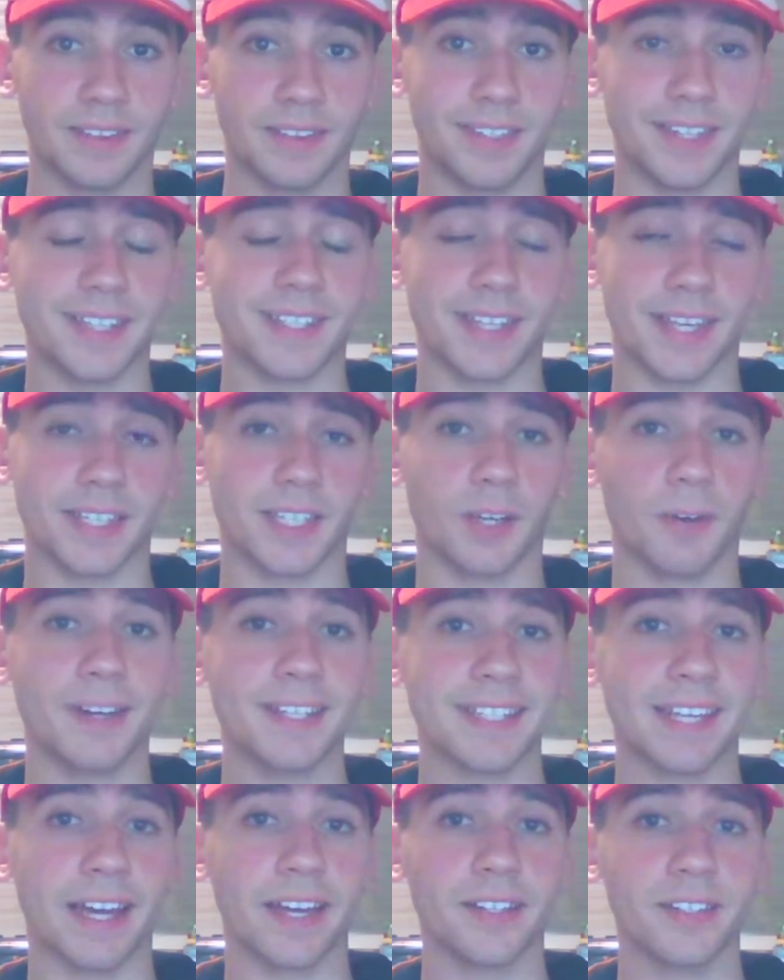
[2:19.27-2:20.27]
This
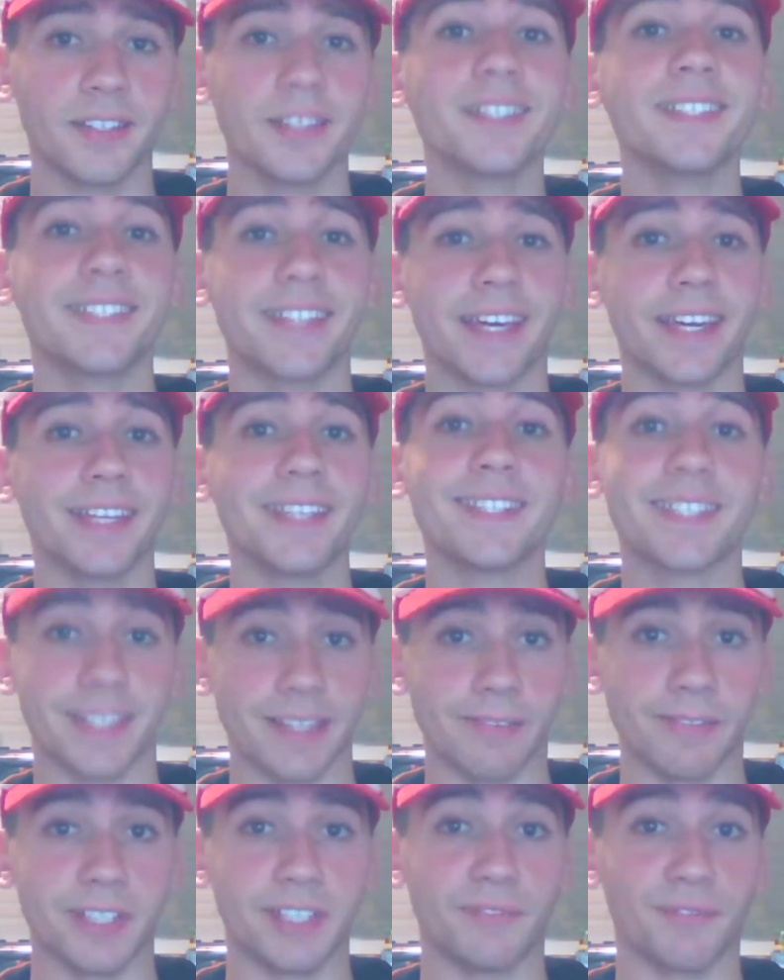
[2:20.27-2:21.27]
SOS hunt has taken
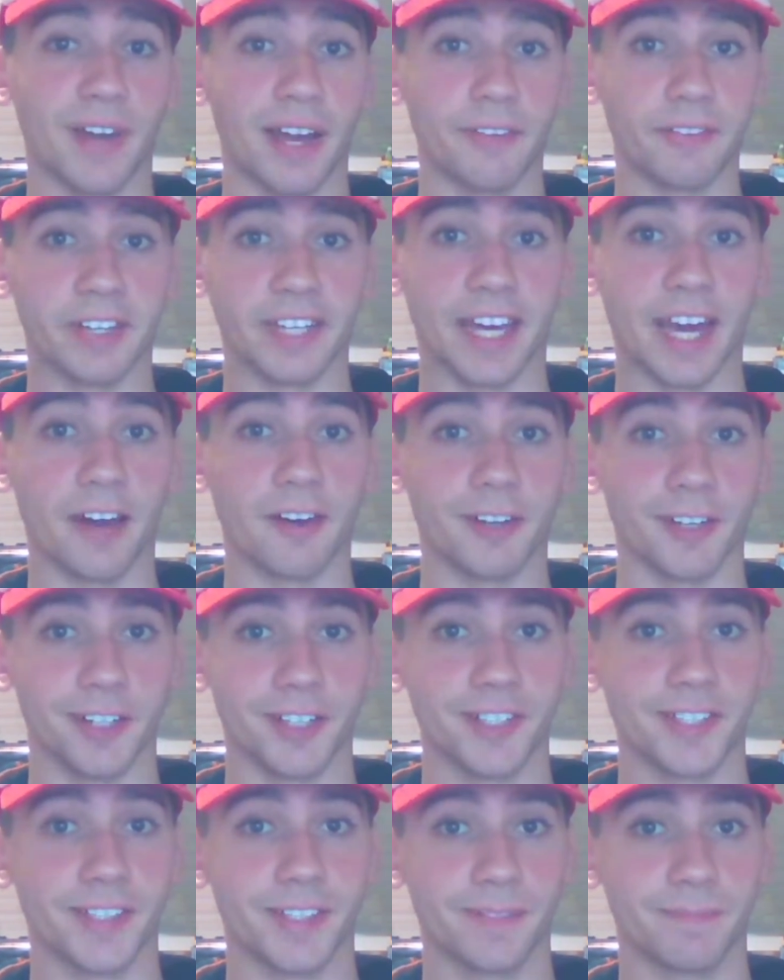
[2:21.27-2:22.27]
75
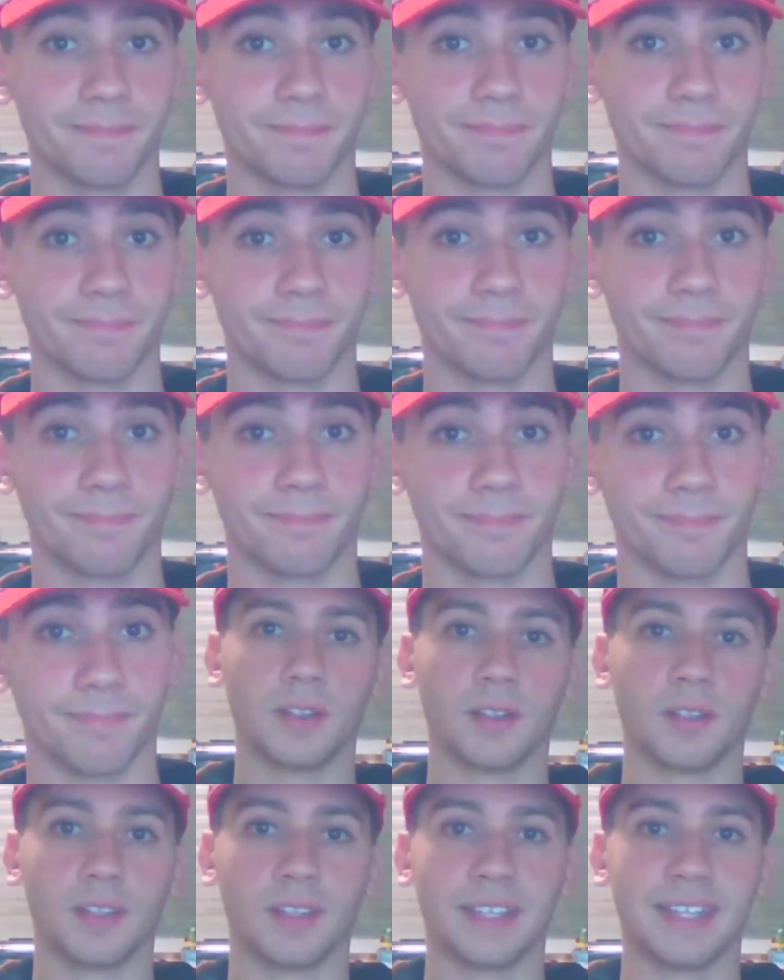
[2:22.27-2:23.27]
encounters.
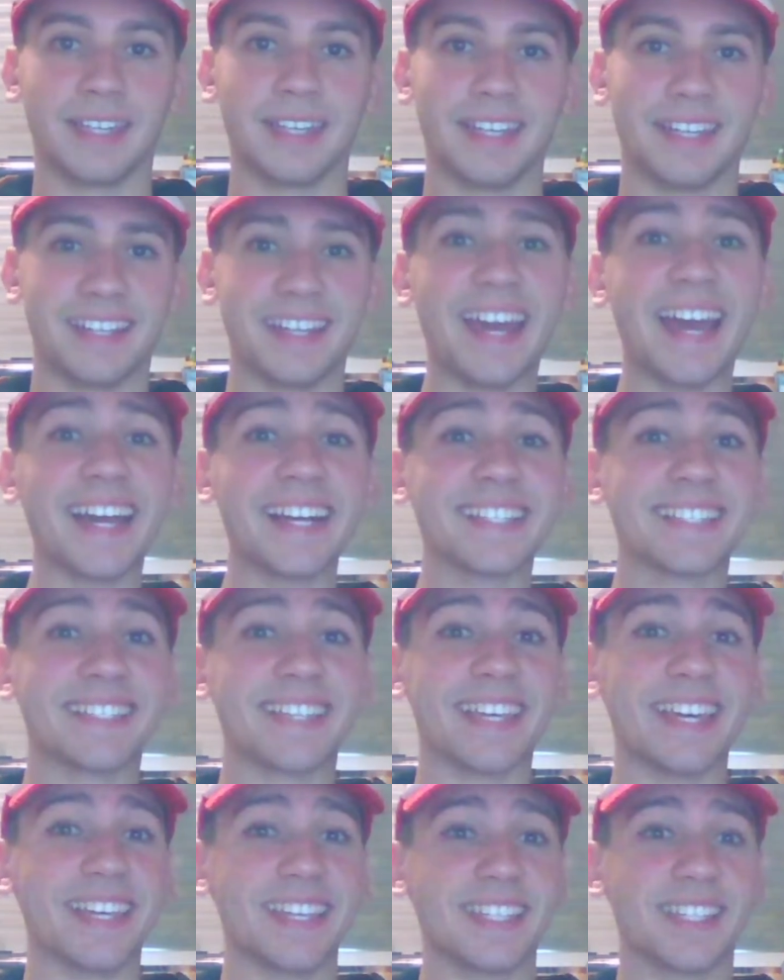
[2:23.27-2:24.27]

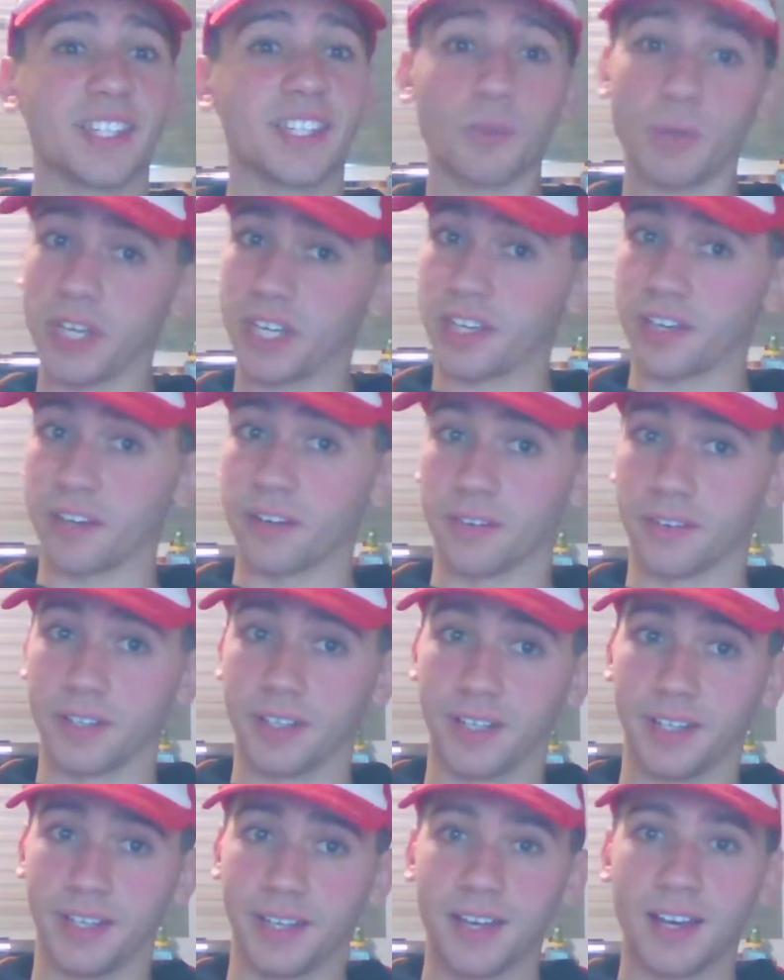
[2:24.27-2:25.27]
Next is Suikun.
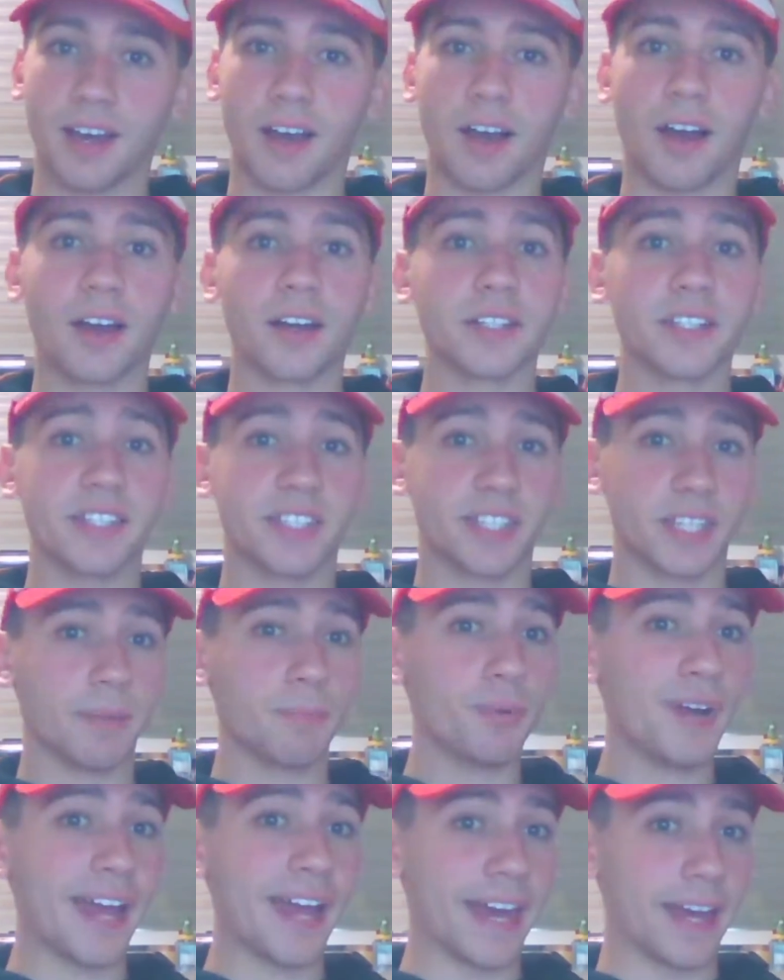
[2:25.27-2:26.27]
On
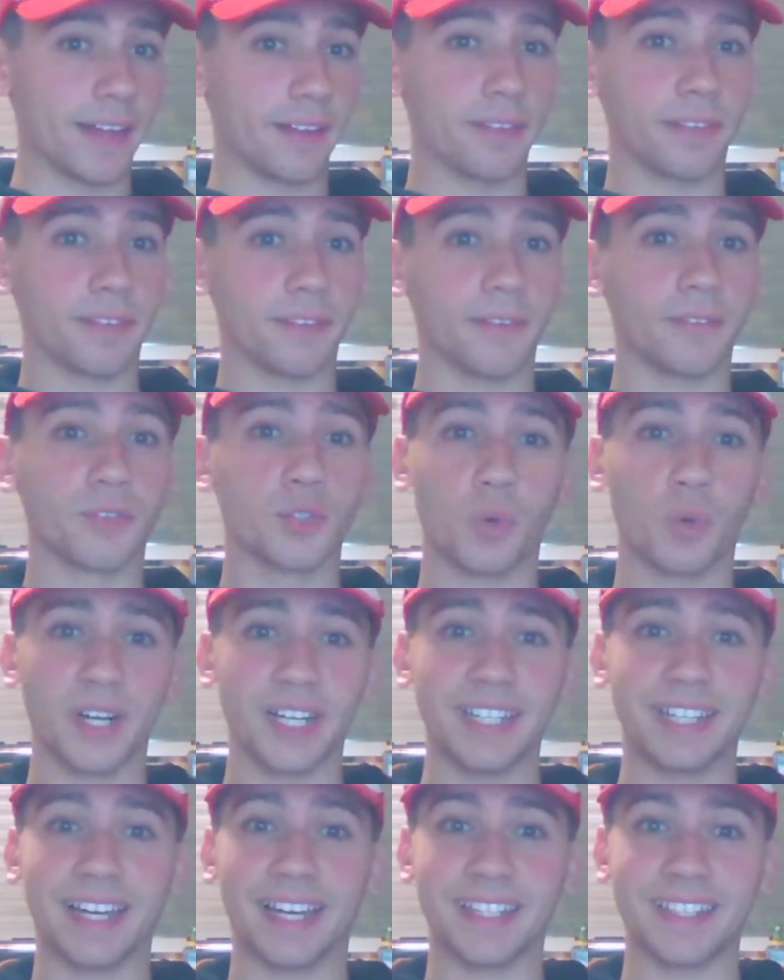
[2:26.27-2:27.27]
December 8th of
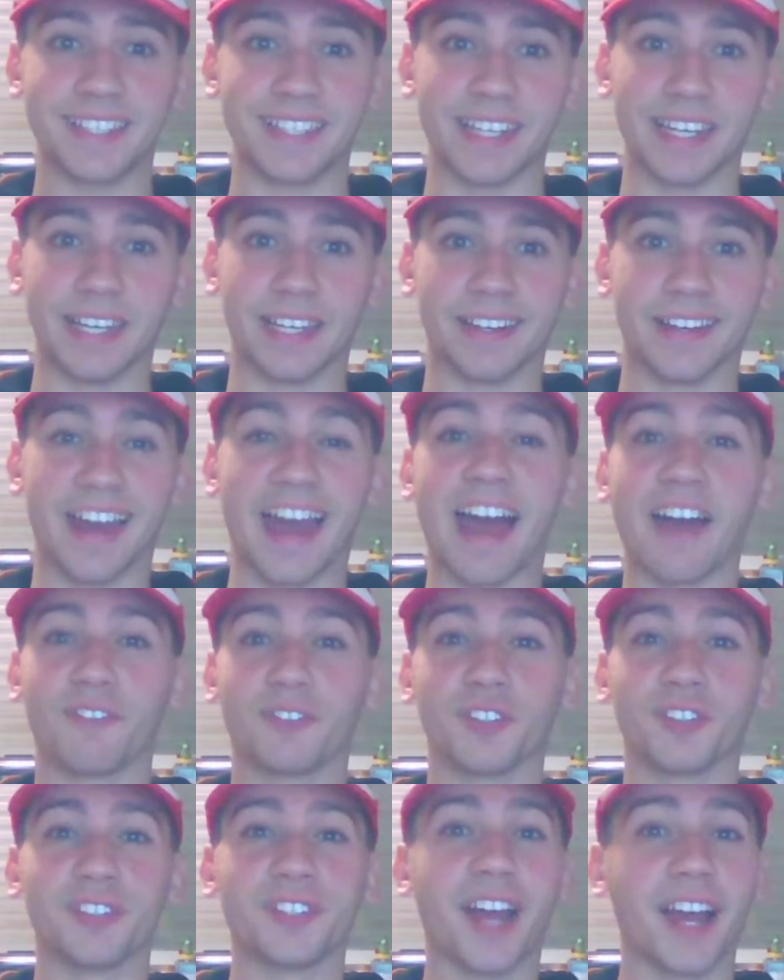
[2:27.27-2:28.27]
2019,
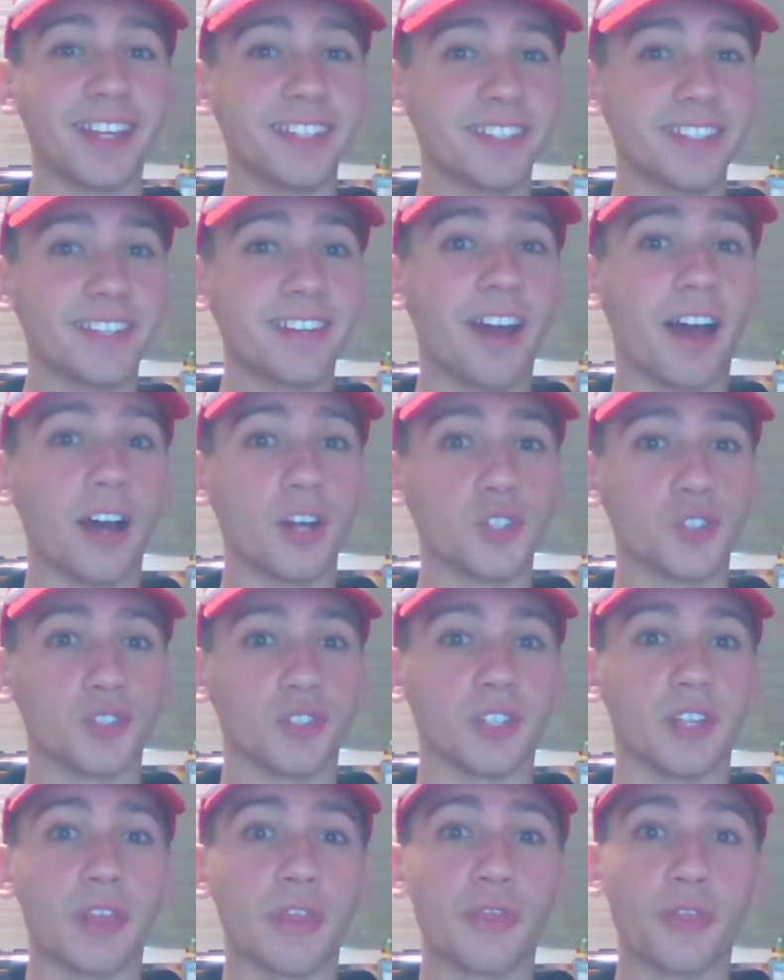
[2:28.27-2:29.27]
after
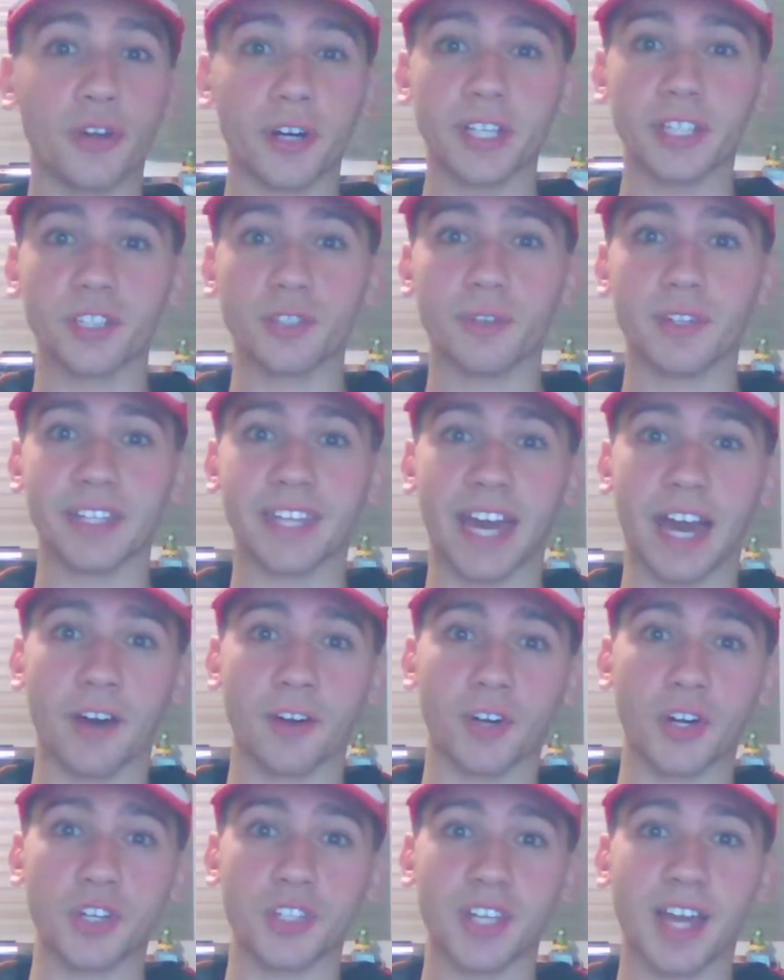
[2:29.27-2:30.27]
1932
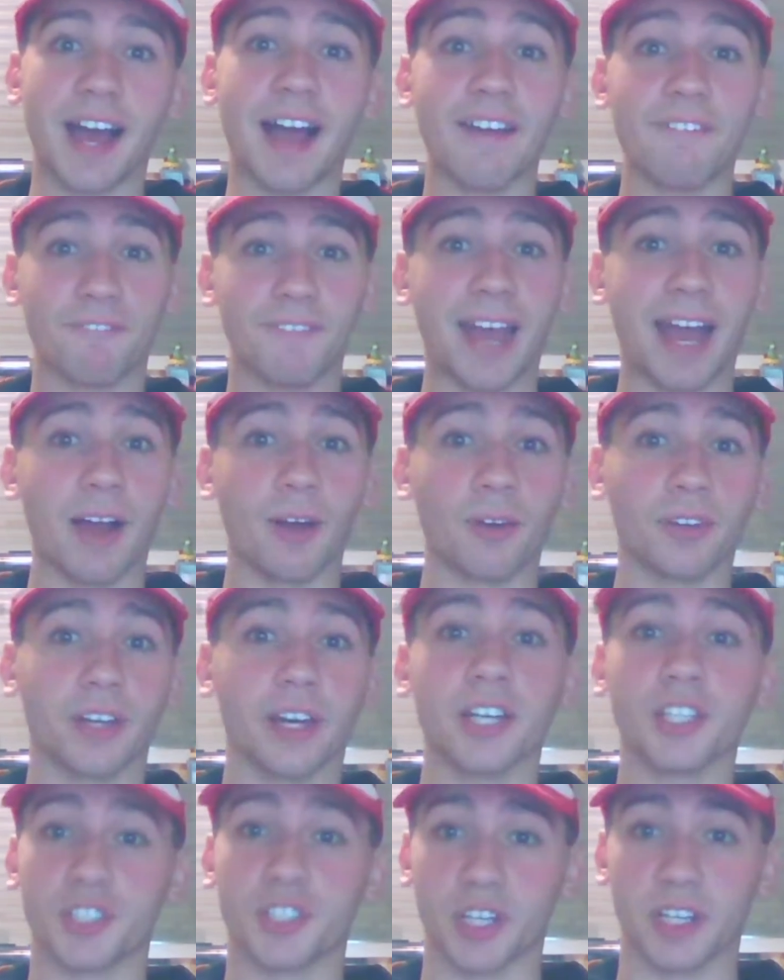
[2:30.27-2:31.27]
encounters, I
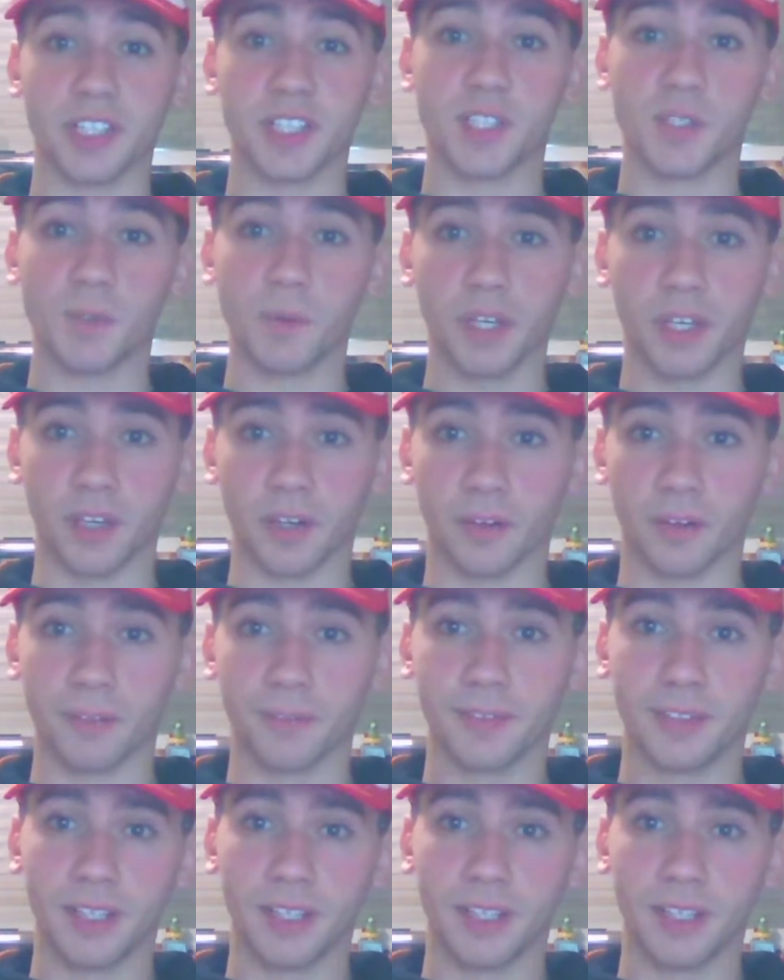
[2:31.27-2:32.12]
found a shiny Suikun.